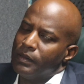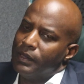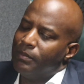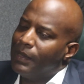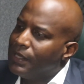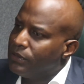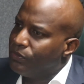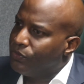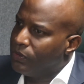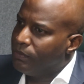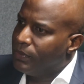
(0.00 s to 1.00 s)
Imagine
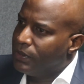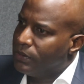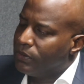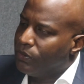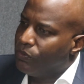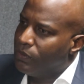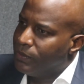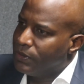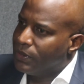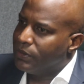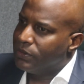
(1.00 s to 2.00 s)
for a minute a
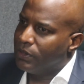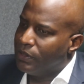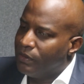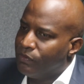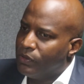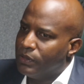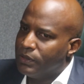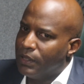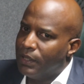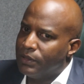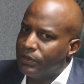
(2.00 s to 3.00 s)
woman just delivered
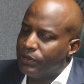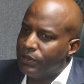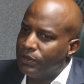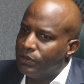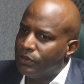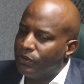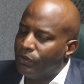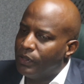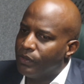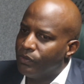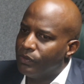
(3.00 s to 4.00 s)
and she's
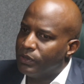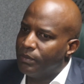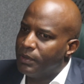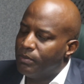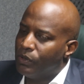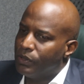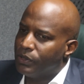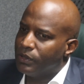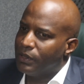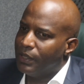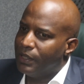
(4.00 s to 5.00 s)
going through some
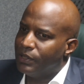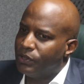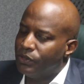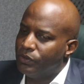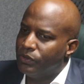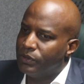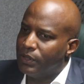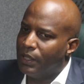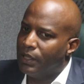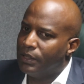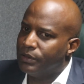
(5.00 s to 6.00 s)
emotional issues
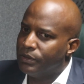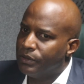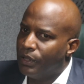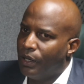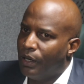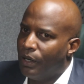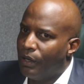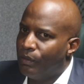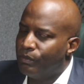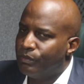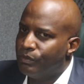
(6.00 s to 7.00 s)
and
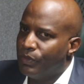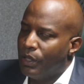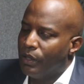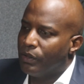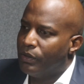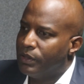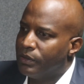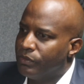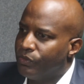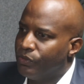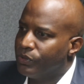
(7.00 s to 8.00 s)
going
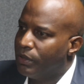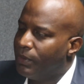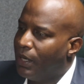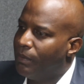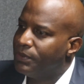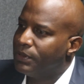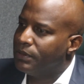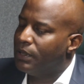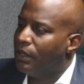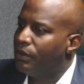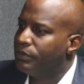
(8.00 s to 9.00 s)
through some ups and
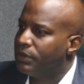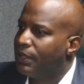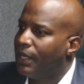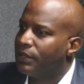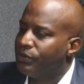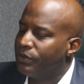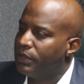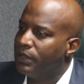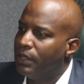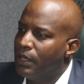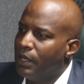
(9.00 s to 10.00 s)
downs and
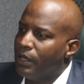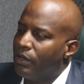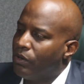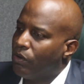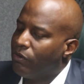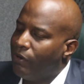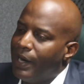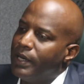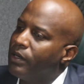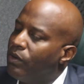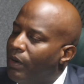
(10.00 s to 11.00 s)
actually
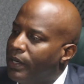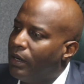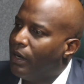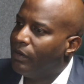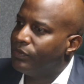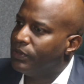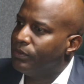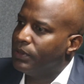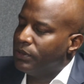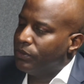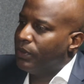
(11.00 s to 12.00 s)
crying quite often,
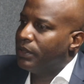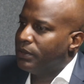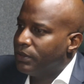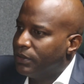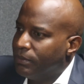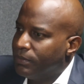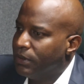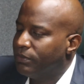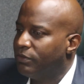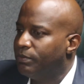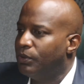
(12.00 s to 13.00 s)
which is one of the
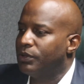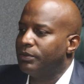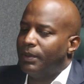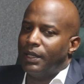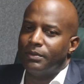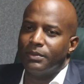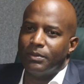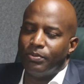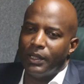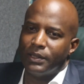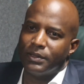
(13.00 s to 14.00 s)
symptoms of postpartum
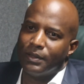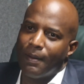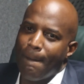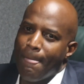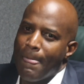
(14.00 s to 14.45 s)
depression.